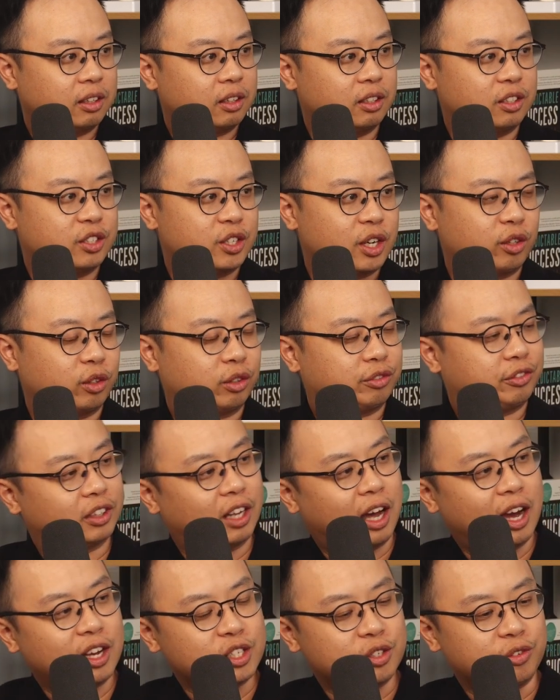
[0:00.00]
general
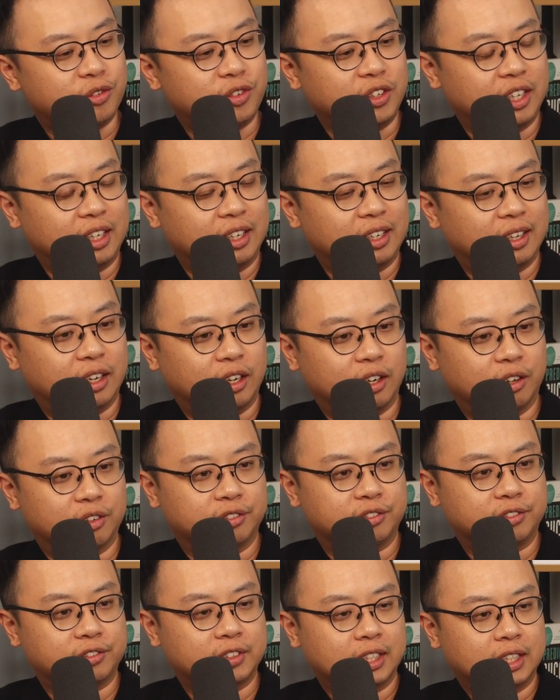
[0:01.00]
philosophy
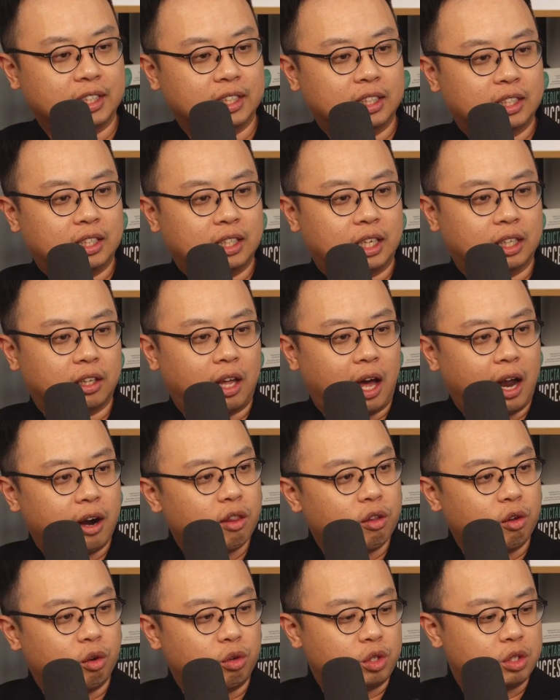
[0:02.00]
of a lot
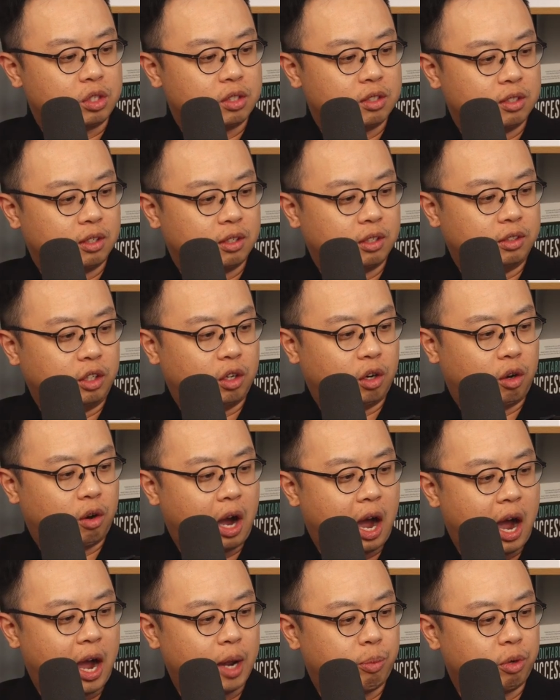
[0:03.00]
of those,
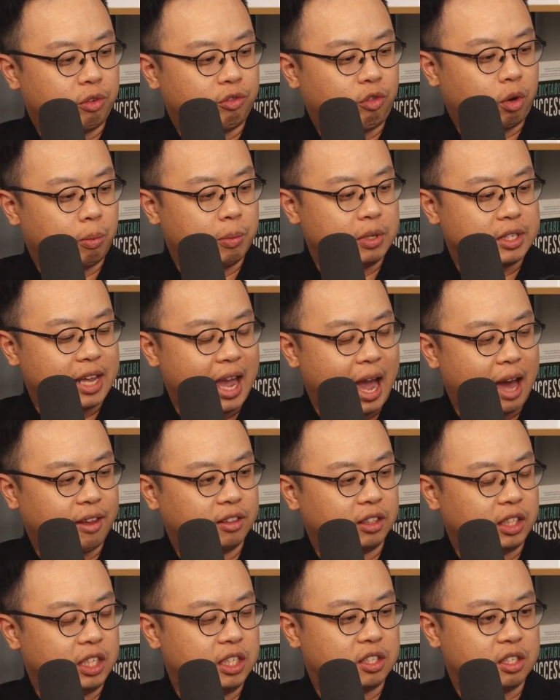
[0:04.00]
high performance
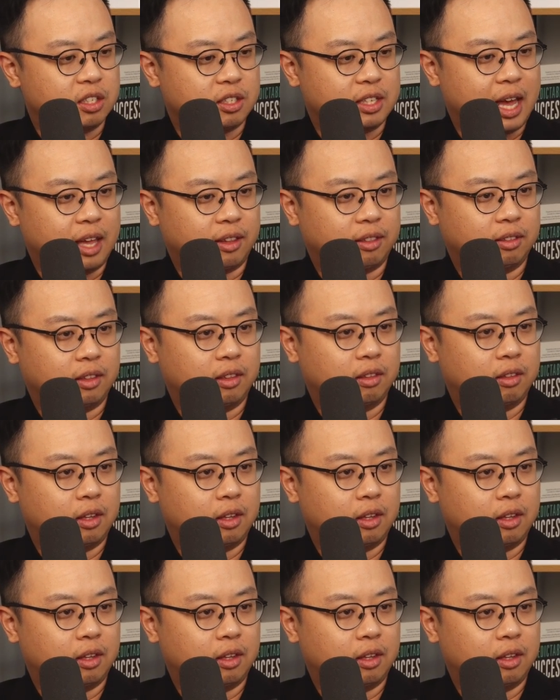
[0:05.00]
athletes is that